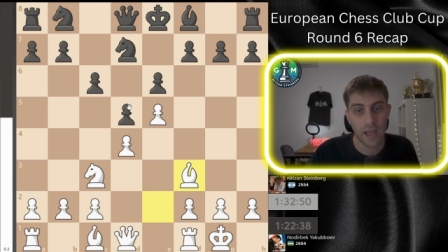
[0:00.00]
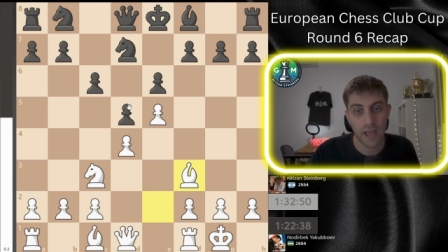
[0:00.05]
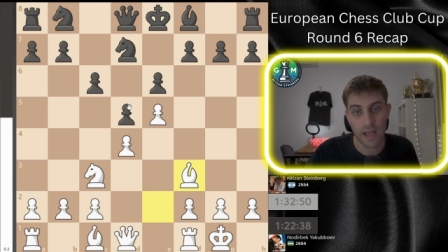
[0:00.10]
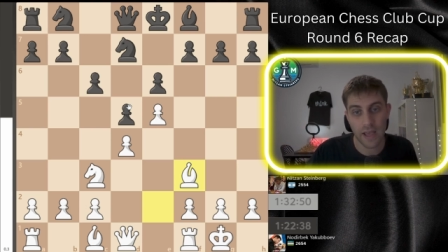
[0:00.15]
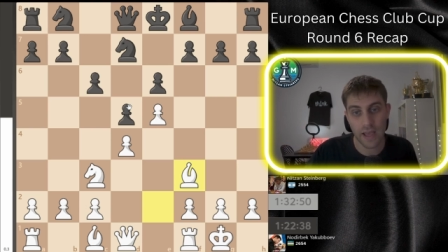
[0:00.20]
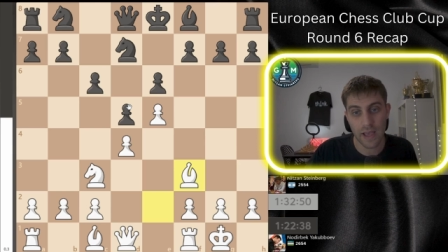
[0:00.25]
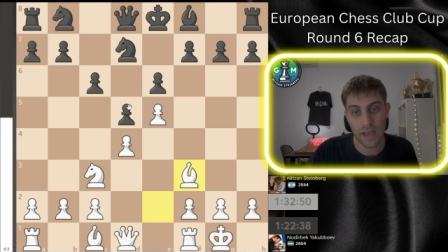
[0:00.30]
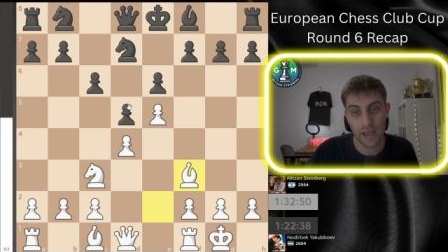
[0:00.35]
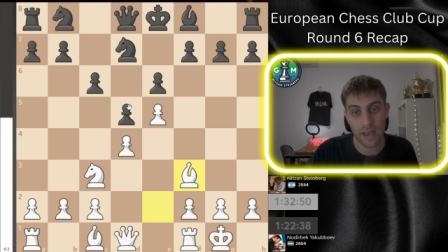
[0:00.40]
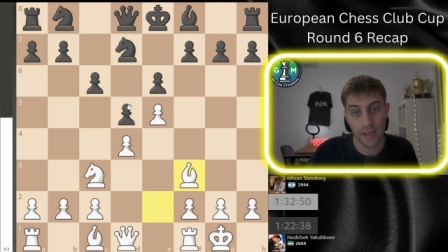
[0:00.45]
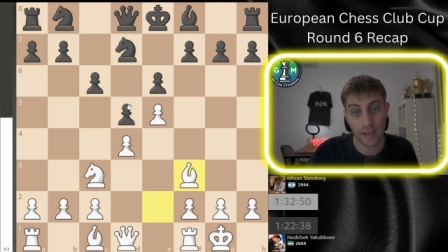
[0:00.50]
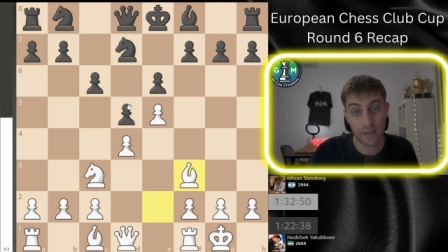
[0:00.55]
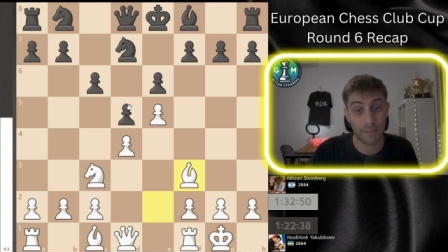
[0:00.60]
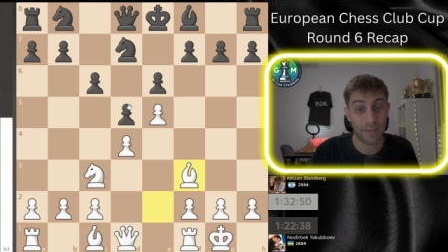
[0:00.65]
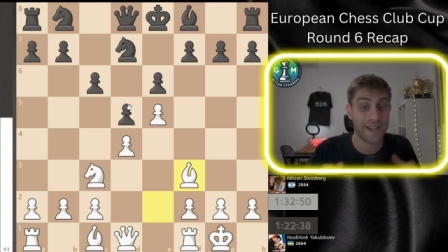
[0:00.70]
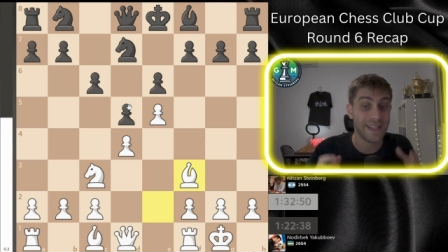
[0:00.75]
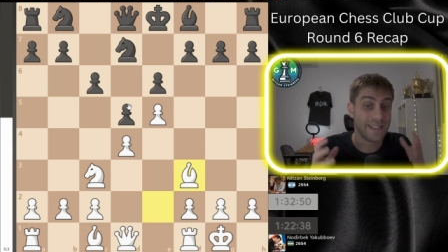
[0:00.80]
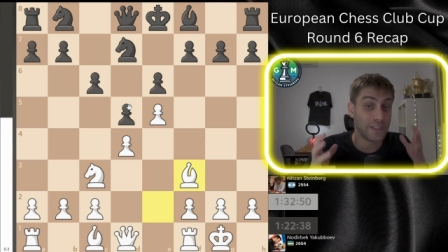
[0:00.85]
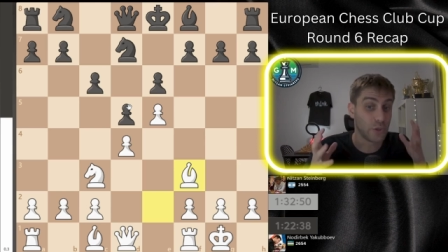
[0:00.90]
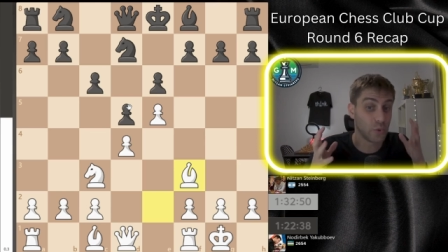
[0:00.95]
uh,
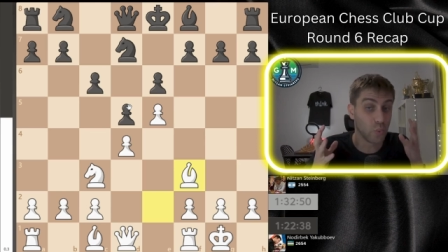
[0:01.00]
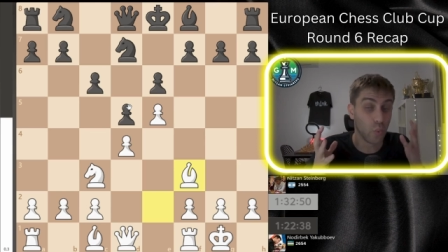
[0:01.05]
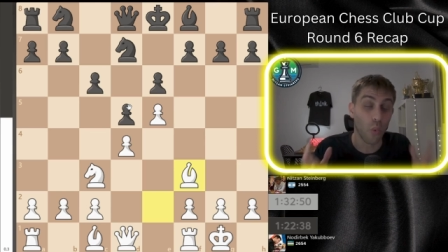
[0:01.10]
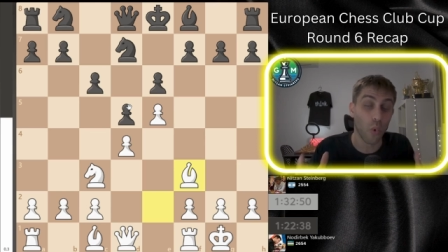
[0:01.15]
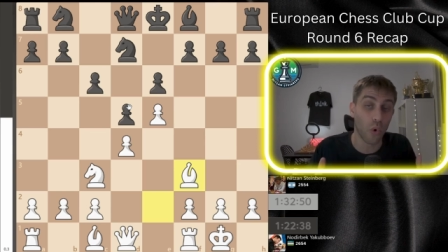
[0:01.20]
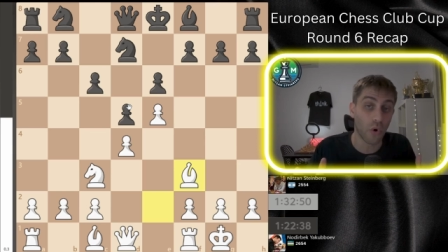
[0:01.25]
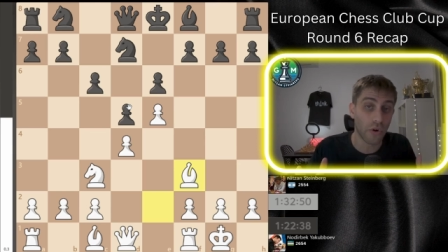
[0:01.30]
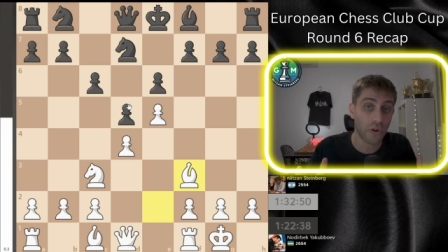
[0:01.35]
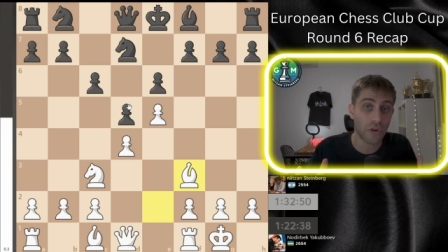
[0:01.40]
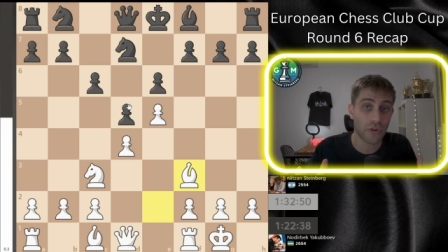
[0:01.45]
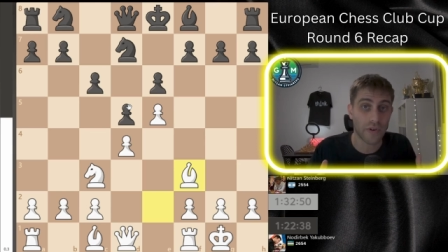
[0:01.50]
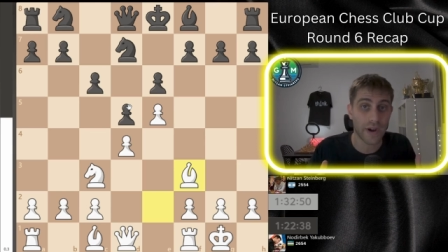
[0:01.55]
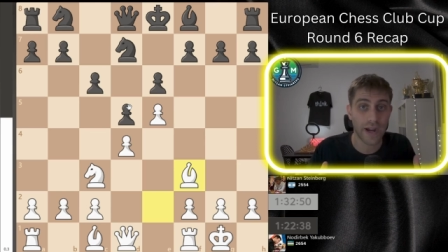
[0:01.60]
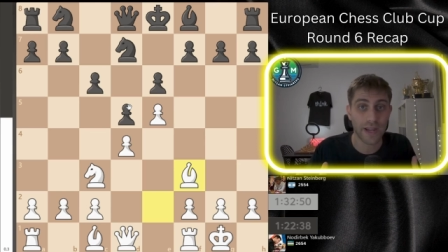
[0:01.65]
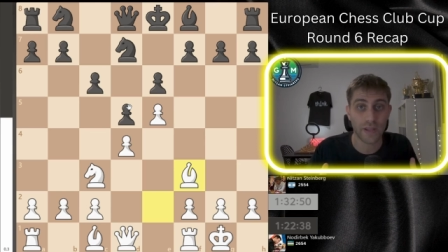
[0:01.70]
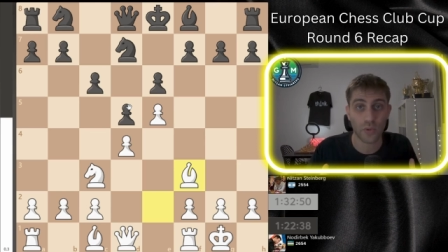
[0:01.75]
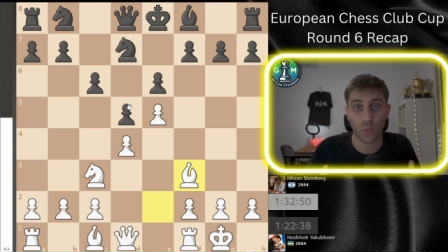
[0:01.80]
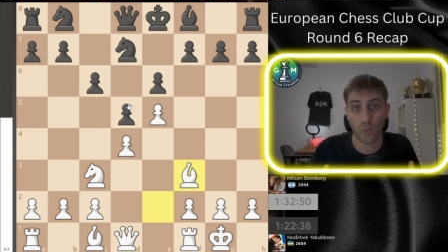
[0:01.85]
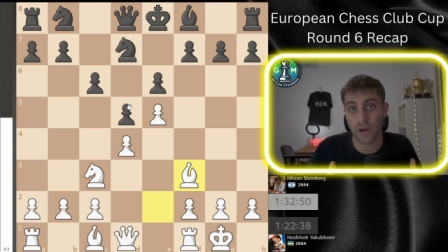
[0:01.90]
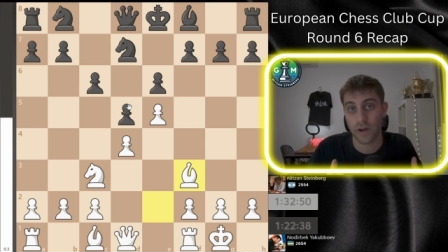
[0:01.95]
by his work
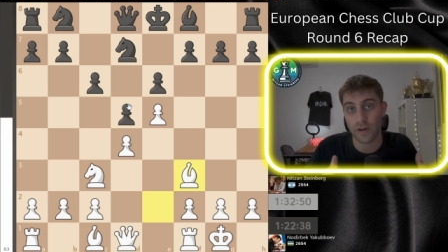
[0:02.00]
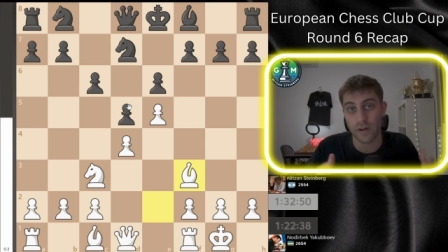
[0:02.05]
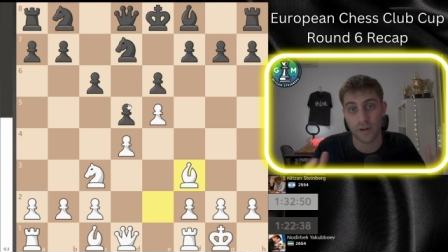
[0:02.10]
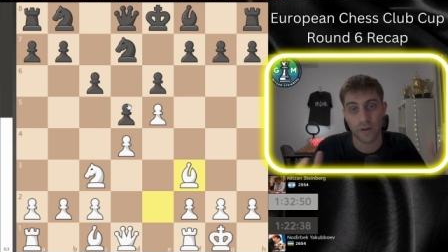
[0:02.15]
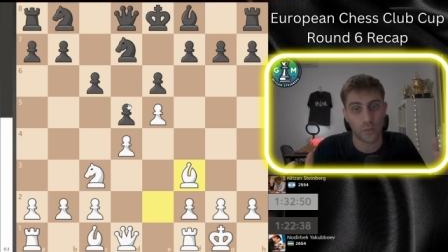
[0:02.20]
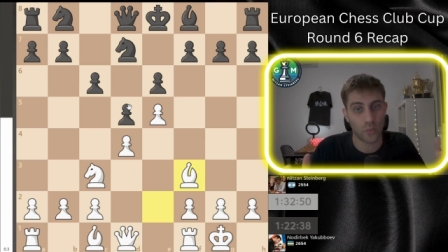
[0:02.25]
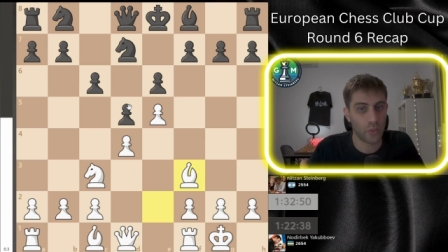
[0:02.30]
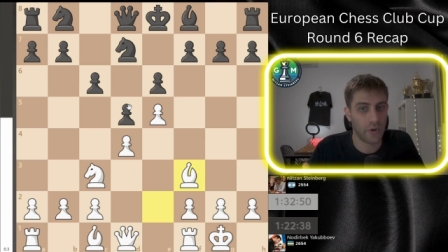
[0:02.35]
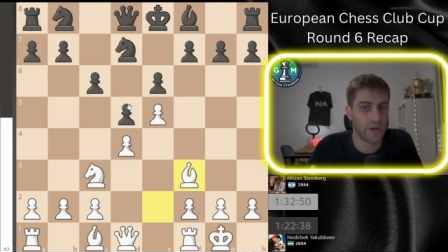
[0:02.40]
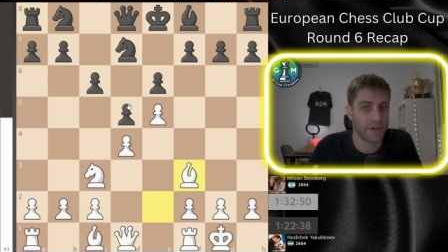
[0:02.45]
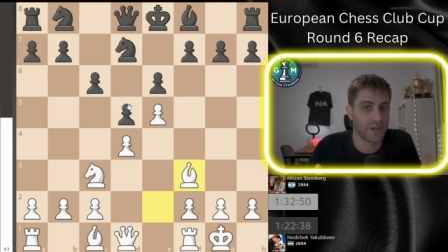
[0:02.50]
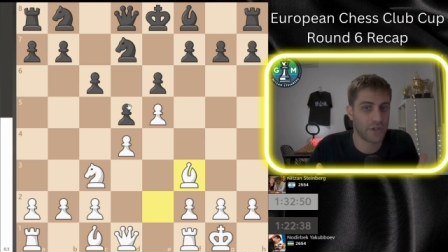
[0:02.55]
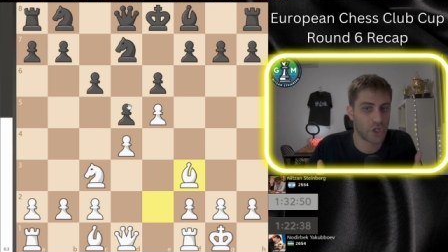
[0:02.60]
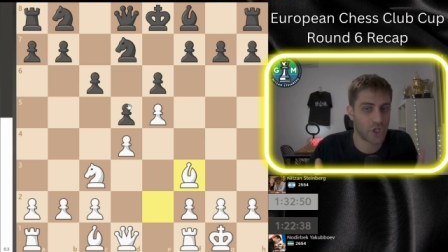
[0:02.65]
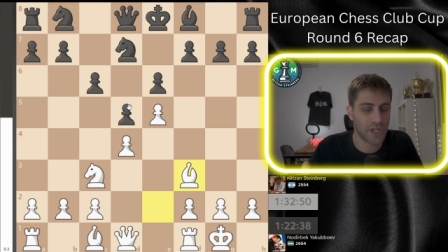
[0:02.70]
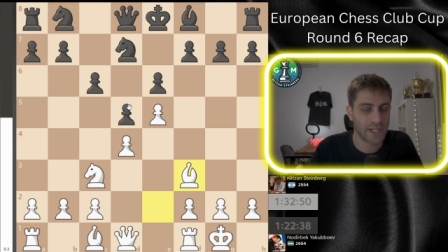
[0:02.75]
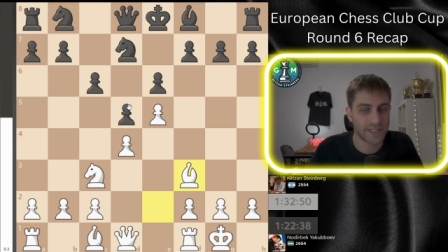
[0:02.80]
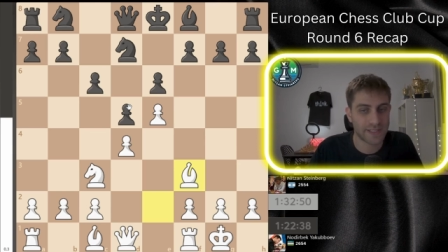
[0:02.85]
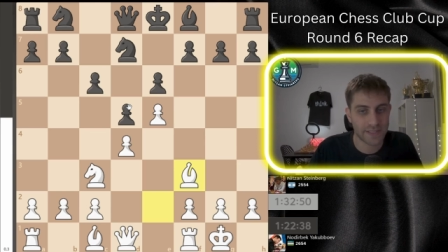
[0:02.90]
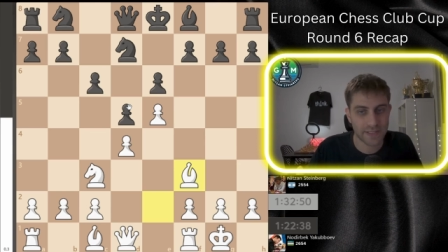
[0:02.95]
right we are we are
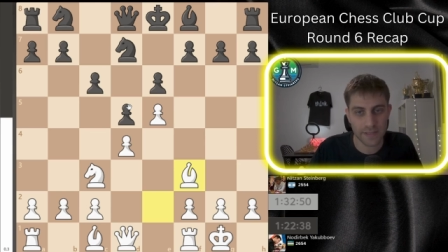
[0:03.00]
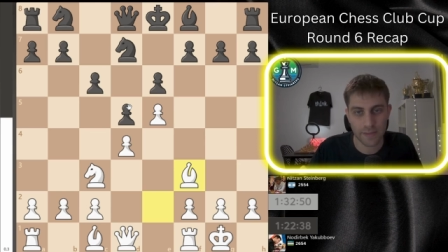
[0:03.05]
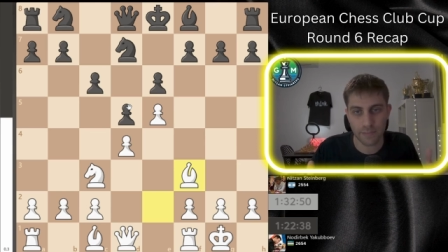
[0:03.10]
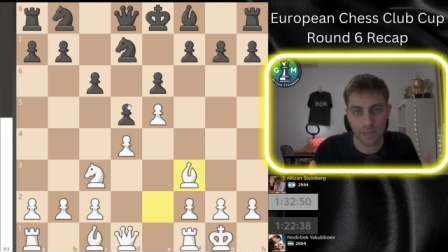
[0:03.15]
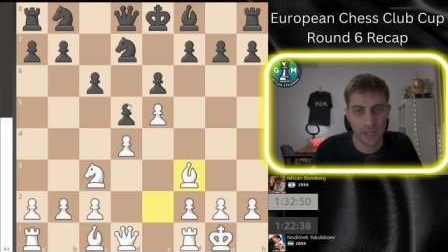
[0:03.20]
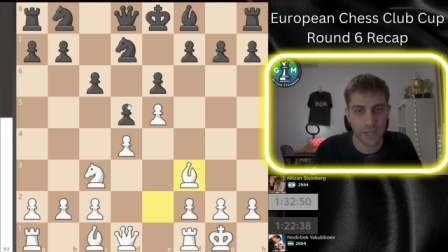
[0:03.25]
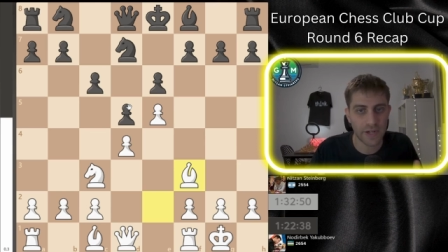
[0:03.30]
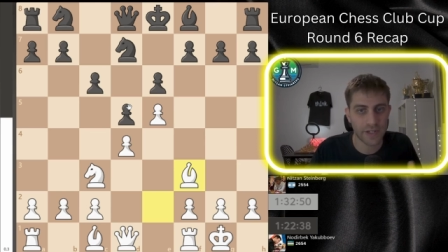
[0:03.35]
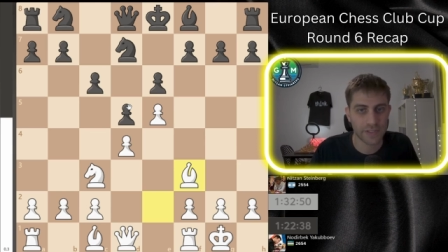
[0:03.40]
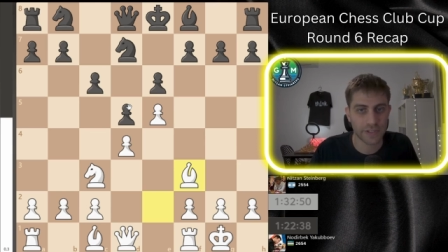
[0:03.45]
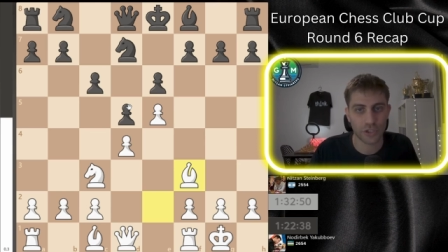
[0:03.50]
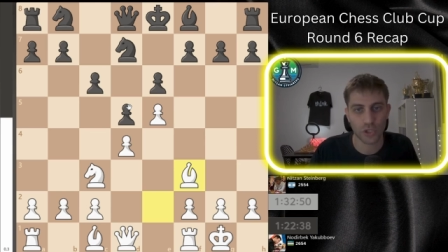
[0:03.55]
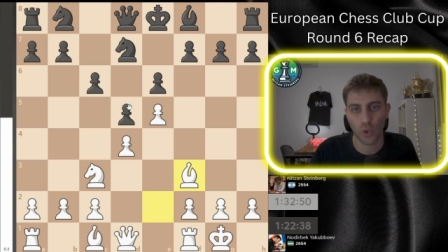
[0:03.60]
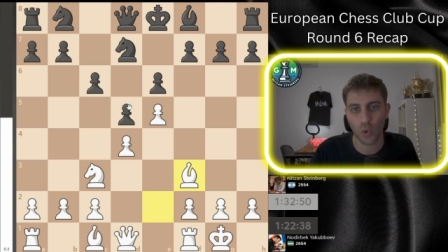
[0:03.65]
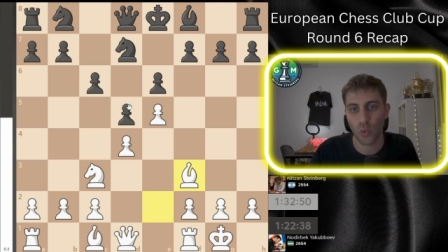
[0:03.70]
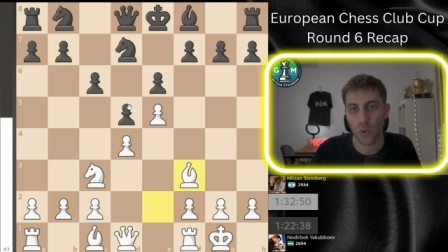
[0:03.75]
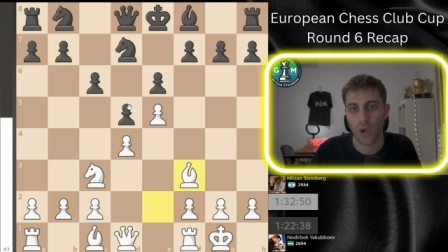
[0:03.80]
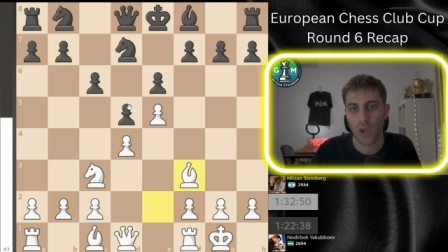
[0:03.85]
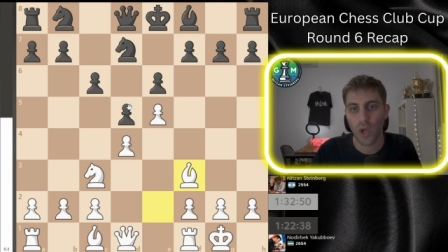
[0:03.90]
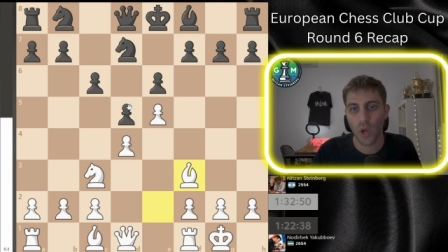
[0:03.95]
chess players
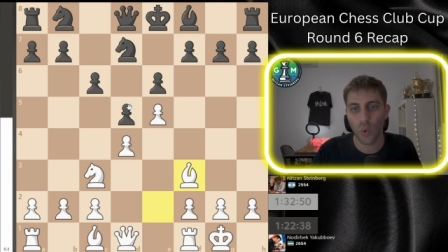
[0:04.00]
so